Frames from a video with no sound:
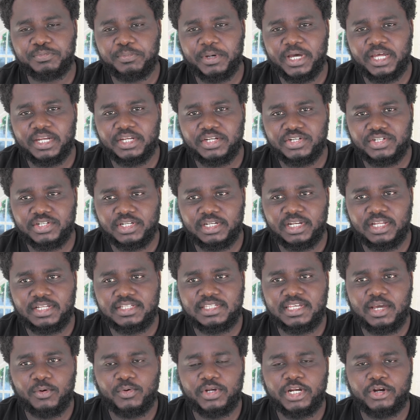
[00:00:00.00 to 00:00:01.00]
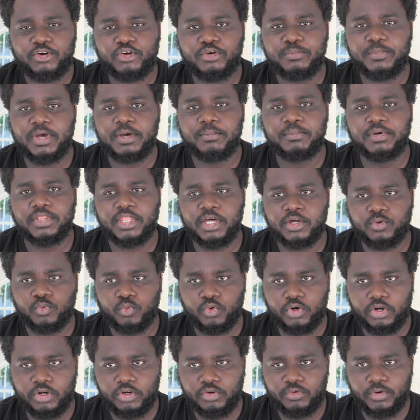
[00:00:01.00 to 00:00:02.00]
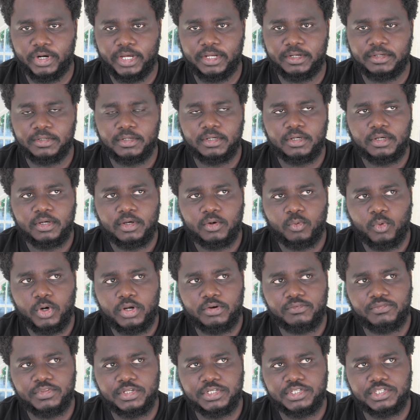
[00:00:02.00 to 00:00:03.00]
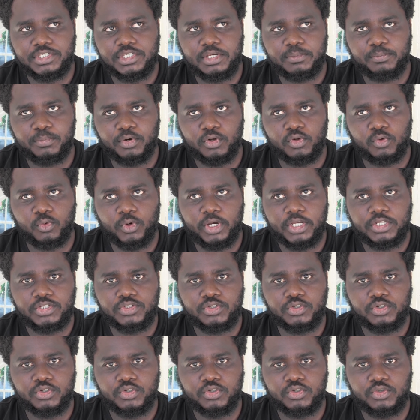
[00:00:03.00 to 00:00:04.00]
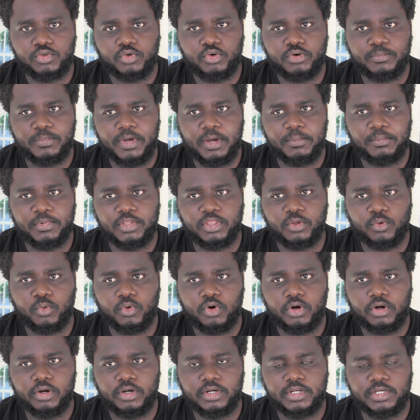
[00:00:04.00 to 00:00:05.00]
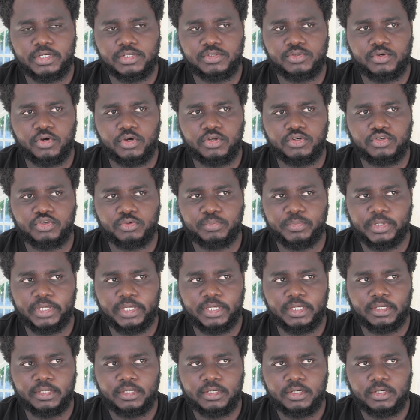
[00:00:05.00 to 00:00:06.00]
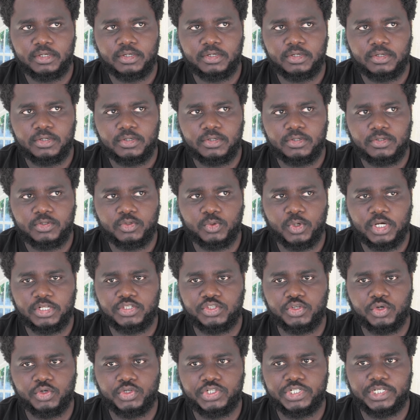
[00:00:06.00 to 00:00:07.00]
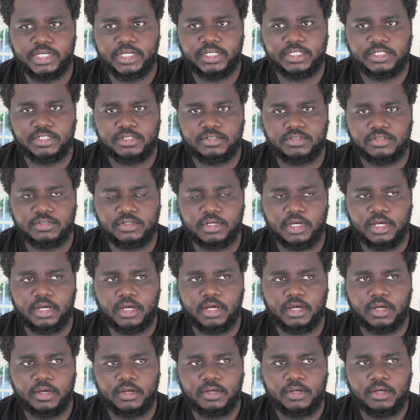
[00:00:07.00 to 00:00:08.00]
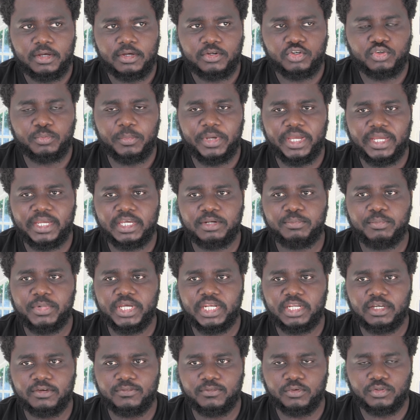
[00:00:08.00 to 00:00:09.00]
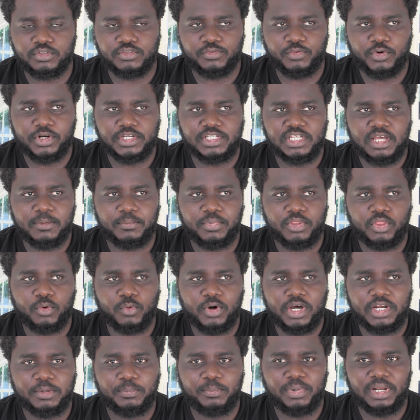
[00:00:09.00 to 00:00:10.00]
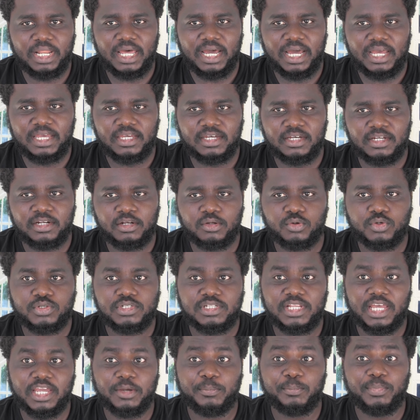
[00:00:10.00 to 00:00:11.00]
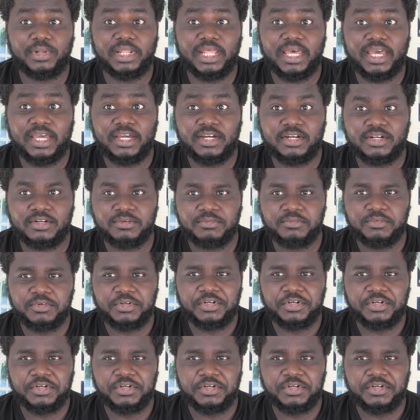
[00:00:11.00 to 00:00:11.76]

Spanish. And let's say I want to remember that word, right? One of the simple ways to remember the word is going to be to associate it, to make it meaningful. For example, the word playa looks like player.